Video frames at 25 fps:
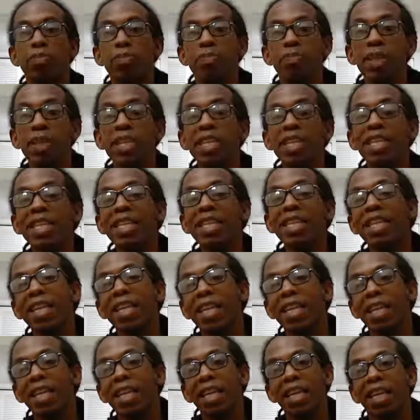be,
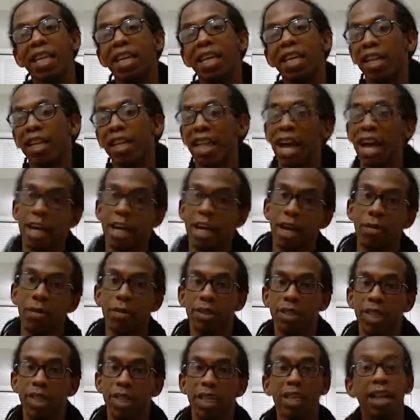like I would
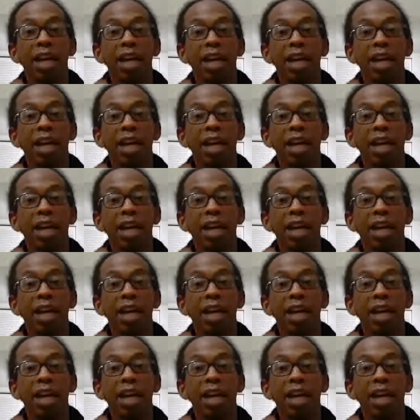say,